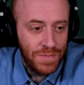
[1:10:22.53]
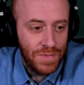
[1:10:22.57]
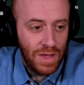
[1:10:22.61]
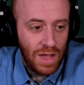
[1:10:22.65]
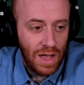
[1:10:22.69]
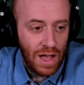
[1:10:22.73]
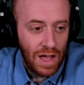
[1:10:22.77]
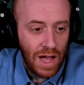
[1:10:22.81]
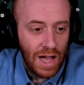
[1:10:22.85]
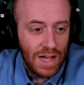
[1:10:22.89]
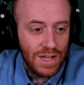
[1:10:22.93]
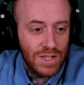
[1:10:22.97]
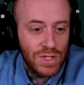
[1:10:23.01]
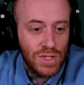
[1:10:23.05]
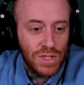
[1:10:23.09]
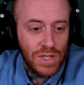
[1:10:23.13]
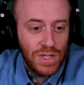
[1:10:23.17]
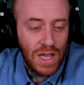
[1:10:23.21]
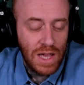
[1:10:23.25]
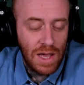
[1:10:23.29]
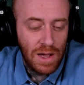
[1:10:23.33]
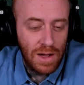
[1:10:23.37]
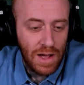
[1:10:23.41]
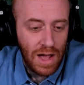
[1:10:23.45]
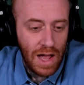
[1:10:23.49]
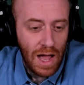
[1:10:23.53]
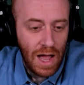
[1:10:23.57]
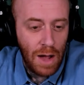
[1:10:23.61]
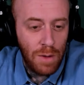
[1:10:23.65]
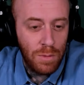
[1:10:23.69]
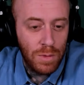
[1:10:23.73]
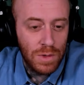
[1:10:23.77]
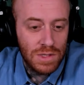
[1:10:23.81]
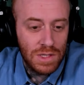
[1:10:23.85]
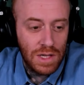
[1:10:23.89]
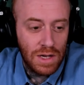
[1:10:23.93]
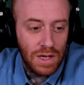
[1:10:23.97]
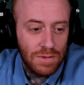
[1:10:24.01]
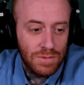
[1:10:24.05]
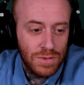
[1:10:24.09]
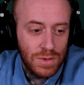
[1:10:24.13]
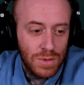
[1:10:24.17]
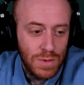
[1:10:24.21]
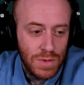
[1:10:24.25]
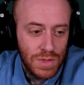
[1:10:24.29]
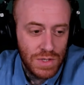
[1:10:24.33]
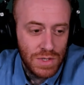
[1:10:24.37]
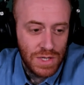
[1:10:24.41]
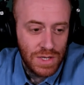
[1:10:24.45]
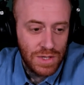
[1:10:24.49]
I just can't. I would love to
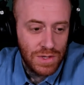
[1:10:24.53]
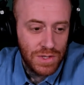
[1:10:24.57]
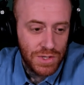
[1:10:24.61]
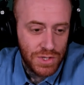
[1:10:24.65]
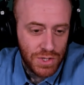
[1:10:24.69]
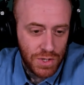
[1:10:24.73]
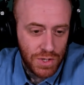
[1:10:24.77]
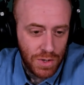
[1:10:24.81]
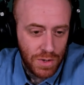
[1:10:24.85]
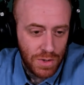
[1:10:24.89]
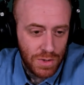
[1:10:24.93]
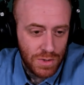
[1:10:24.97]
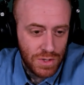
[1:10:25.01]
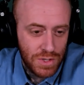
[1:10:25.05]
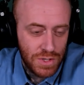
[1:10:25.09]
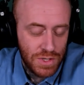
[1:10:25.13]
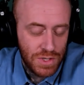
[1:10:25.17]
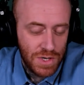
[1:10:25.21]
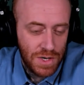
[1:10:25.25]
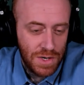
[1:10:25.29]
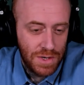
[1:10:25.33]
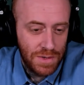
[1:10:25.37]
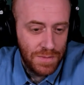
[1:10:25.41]
see the church